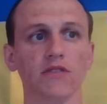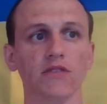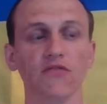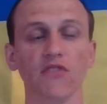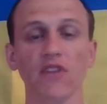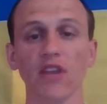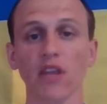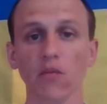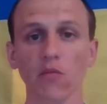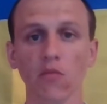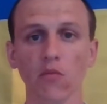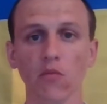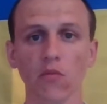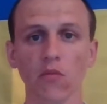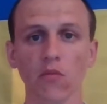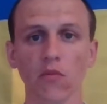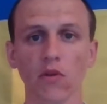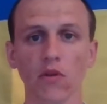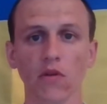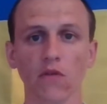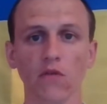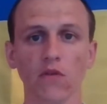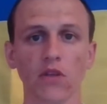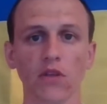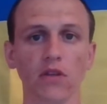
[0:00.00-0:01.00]
stream.
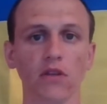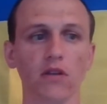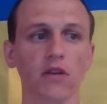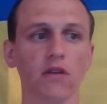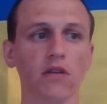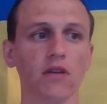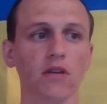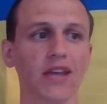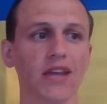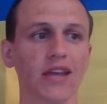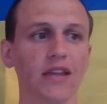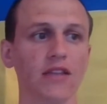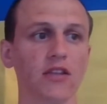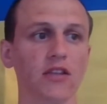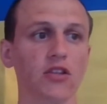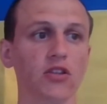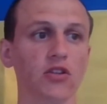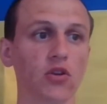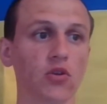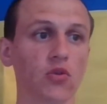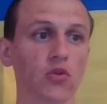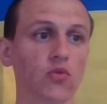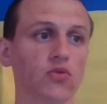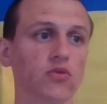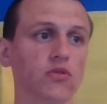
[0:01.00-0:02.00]
We can
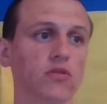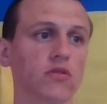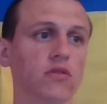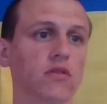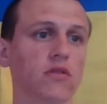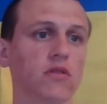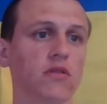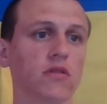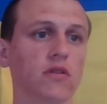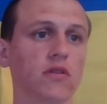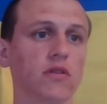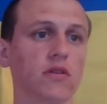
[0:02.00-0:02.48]
include